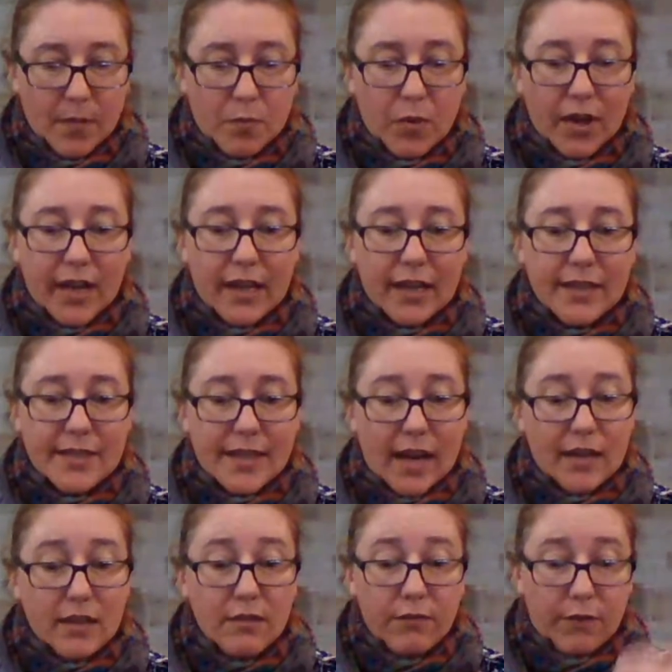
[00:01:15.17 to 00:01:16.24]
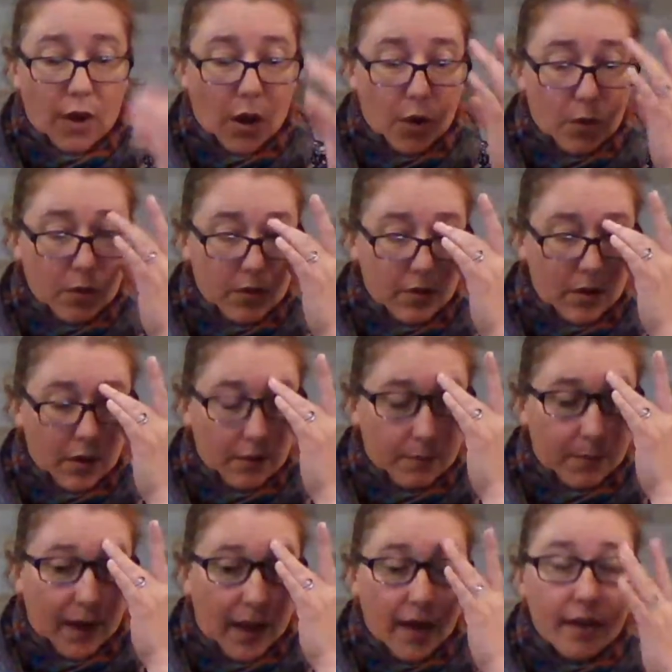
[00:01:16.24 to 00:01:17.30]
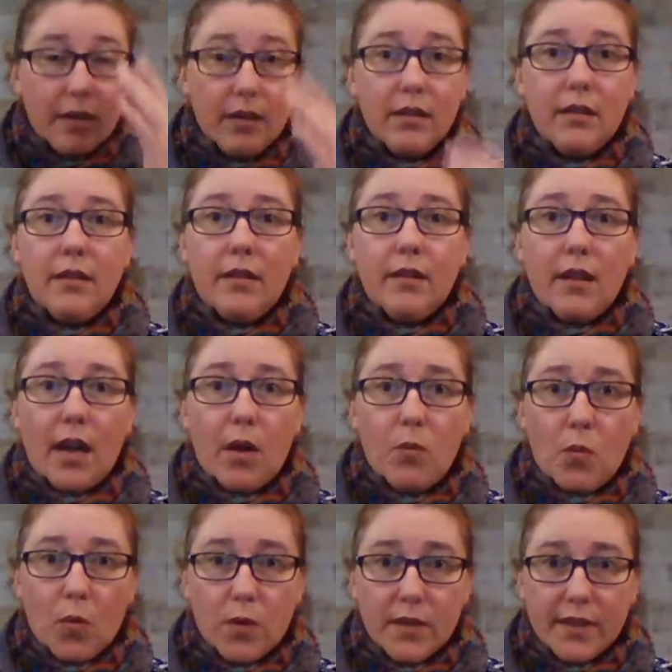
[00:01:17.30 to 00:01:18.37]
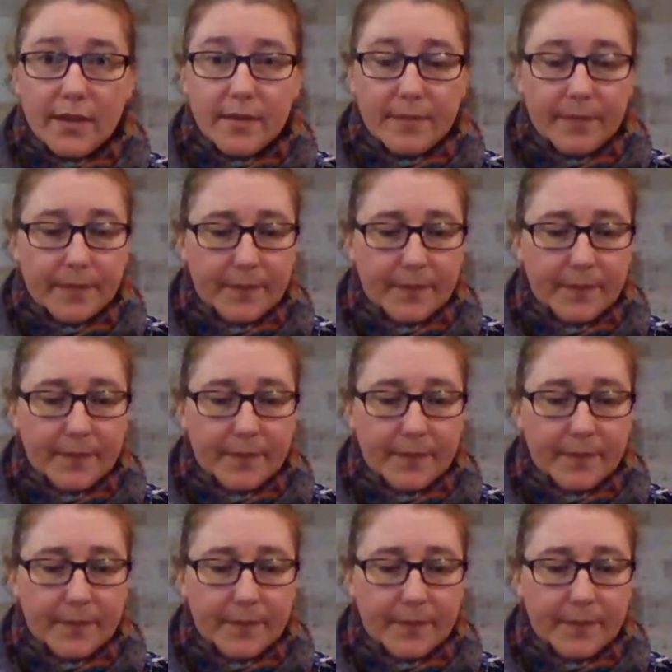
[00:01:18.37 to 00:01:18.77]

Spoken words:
bringing a sudden flow of blood and water.